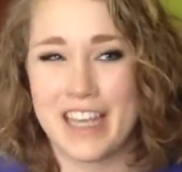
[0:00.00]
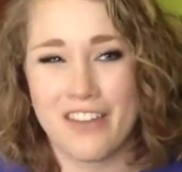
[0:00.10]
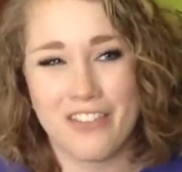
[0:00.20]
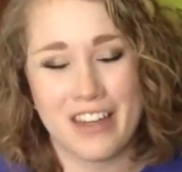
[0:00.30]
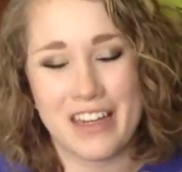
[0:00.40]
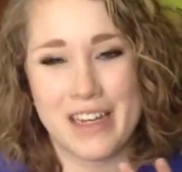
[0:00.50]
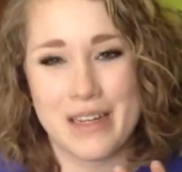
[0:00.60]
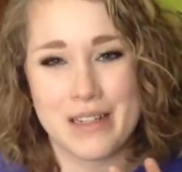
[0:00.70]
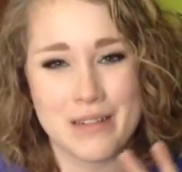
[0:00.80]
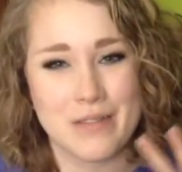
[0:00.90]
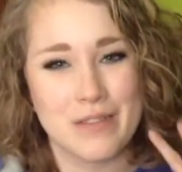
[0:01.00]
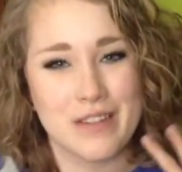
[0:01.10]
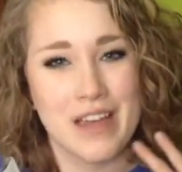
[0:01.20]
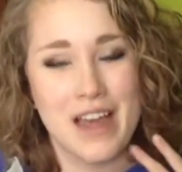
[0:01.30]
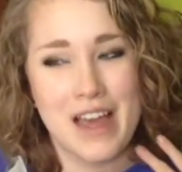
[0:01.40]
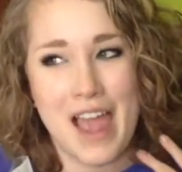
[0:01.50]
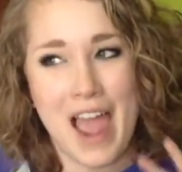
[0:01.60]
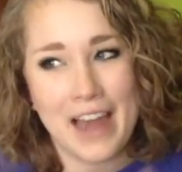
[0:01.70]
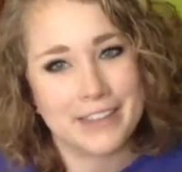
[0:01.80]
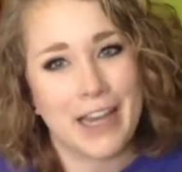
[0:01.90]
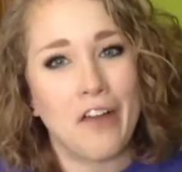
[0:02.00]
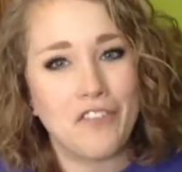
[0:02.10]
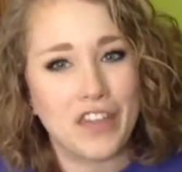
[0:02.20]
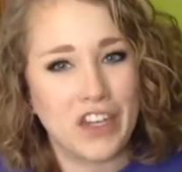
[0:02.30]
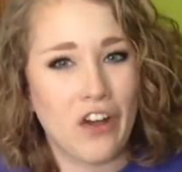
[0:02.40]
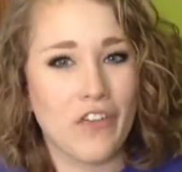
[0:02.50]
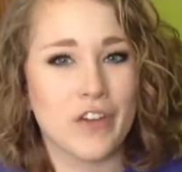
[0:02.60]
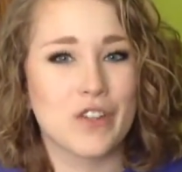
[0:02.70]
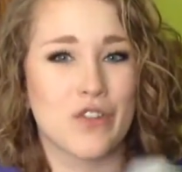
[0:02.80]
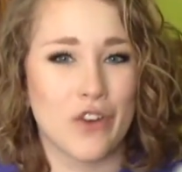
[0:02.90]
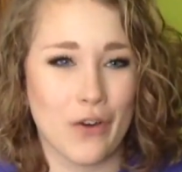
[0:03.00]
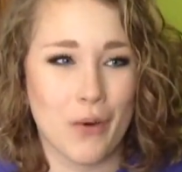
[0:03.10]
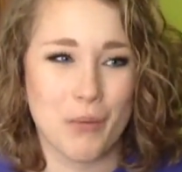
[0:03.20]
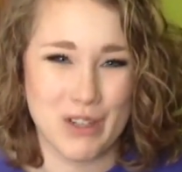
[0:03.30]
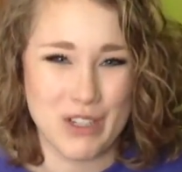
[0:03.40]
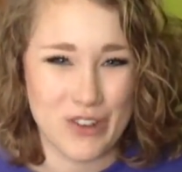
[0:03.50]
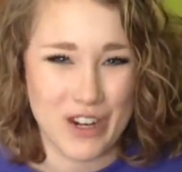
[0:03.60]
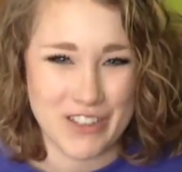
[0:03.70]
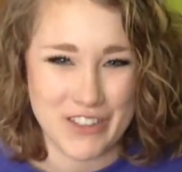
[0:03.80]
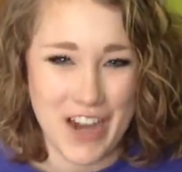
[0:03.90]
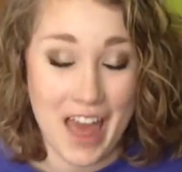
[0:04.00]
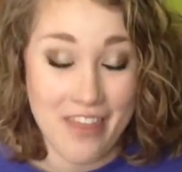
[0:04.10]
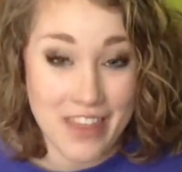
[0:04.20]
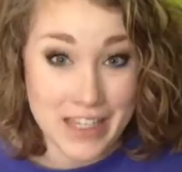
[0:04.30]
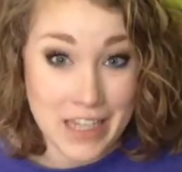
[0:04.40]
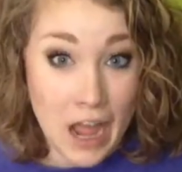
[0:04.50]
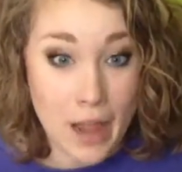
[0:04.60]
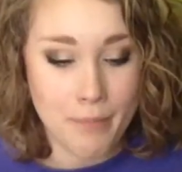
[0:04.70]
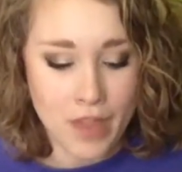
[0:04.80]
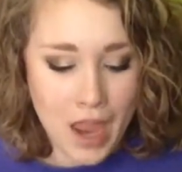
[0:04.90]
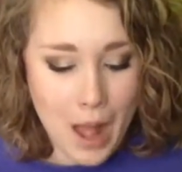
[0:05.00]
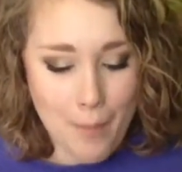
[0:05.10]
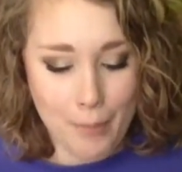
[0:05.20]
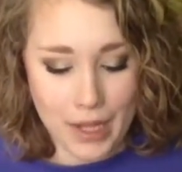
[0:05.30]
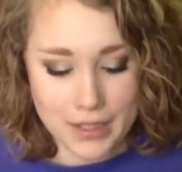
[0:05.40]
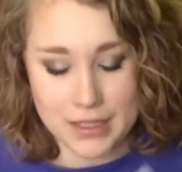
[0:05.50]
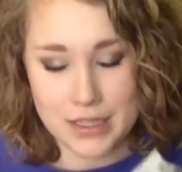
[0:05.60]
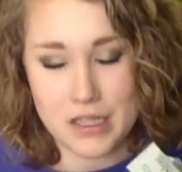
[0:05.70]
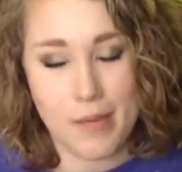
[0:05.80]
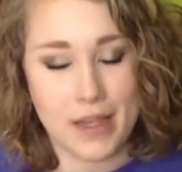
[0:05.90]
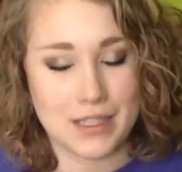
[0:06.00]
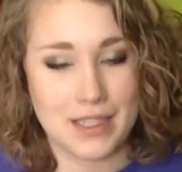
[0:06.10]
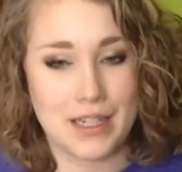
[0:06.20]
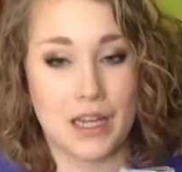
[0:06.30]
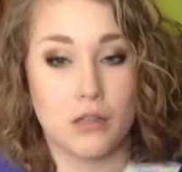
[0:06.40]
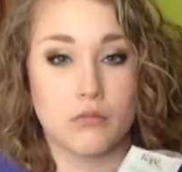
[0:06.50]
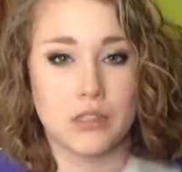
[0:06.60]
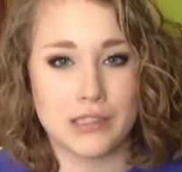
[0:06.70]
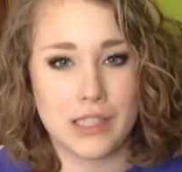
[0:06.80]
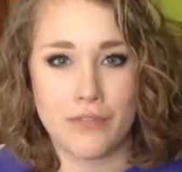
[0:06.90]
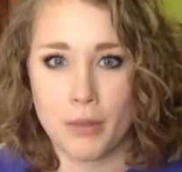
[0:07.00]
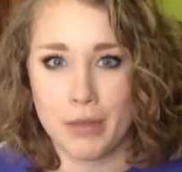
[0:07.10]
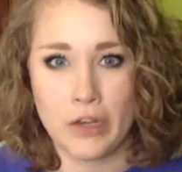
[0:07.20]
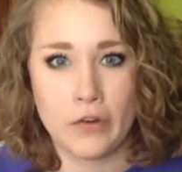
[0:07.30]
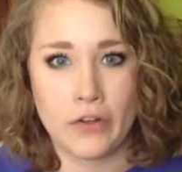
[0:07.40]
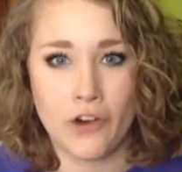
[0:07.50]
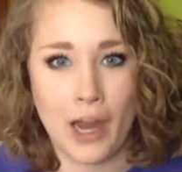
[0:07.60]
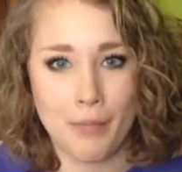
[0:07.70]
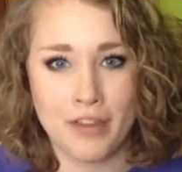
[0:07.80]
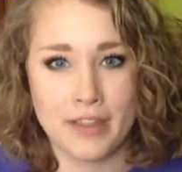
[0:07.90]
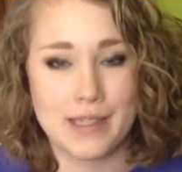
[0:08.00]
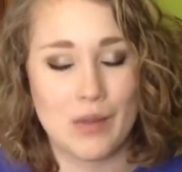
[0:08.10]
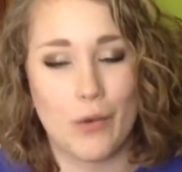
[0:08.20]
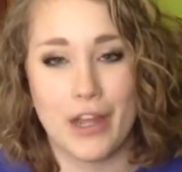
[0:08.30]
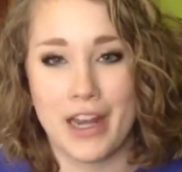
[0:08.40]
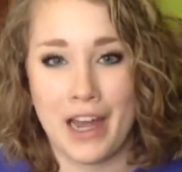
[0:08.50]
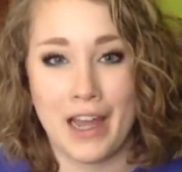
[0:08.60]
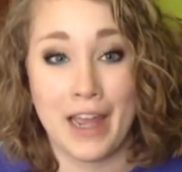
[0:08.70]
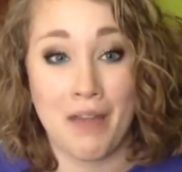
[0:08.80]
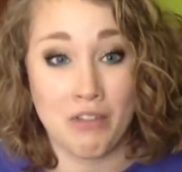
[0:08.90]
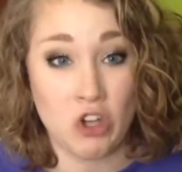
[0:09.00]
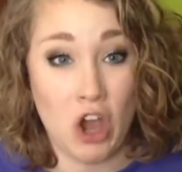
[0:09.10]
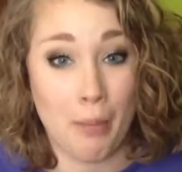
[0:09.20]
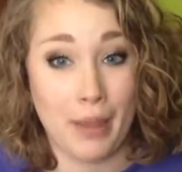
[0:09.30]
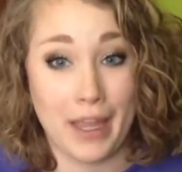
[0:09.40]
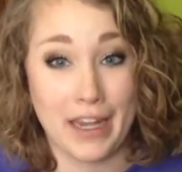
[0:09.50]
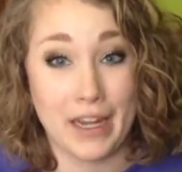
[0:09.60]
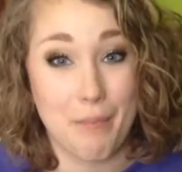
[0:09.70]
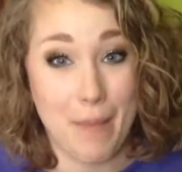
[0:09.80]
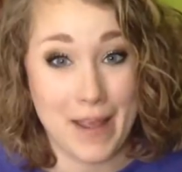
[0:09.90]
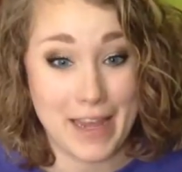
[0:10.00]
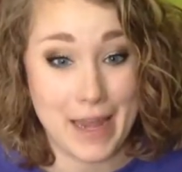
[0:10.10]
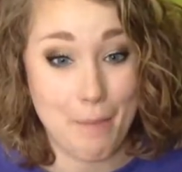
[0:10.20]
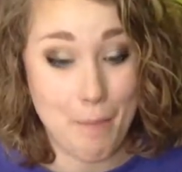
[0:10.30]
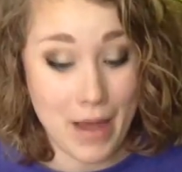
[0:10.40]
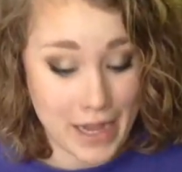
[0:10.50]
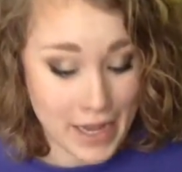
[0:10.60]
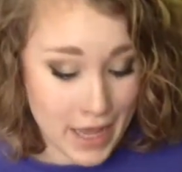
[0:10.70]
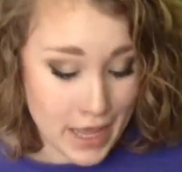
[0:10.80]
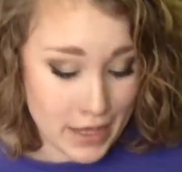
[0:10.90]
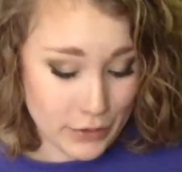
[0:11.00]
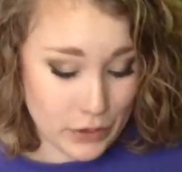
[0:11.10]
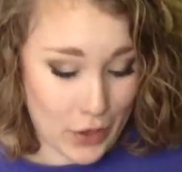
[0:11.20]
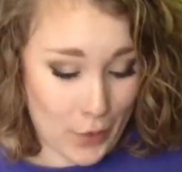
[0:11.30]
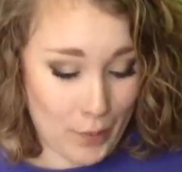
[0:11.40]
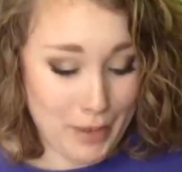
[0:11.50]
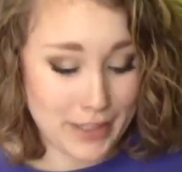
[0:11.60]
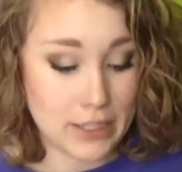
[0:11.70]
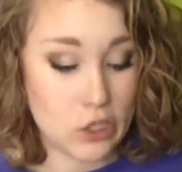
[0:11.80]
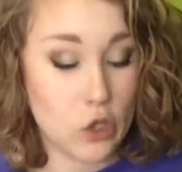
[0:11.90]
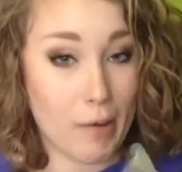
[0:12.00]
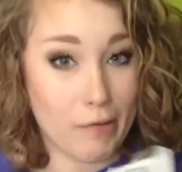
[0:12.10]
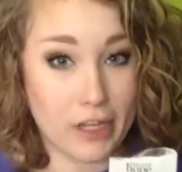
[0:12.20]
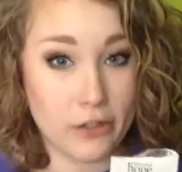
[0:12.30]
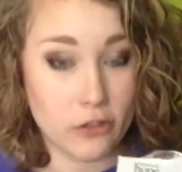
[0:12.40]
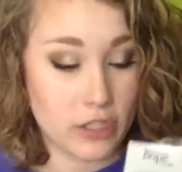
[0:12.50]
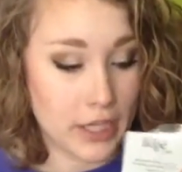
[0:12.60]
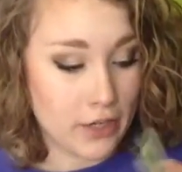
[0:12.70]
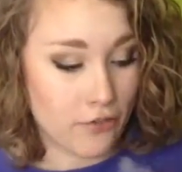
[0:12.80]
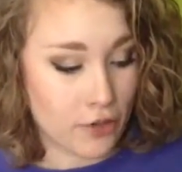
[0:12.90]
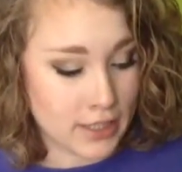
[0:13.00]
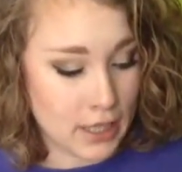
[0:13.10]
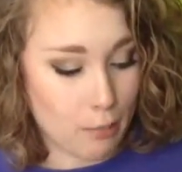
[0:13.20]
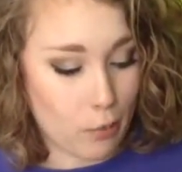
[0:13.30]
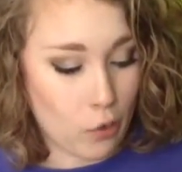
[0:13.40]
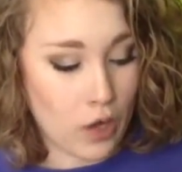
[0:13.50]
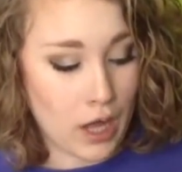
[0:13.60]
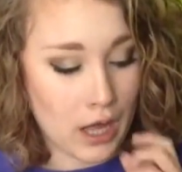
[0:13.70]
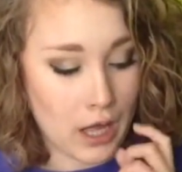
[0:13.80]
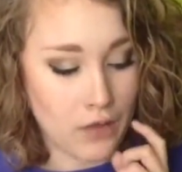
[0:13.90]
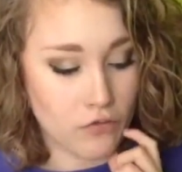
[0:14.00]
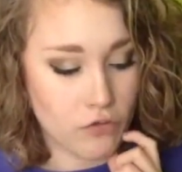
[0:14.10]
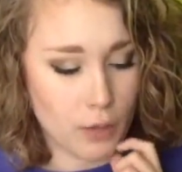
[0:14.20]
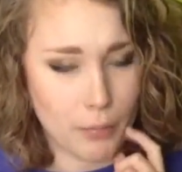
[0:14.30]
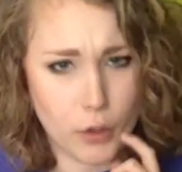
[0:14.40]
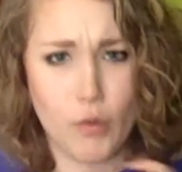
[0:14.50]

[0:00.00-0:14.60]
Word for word: can't really hash out fifty dollars for a moisturizer at this time. But it's amazing. I will definitely be going to grab this when I have a job and am making money. So amazing. You might want to go get a free sample uh, from their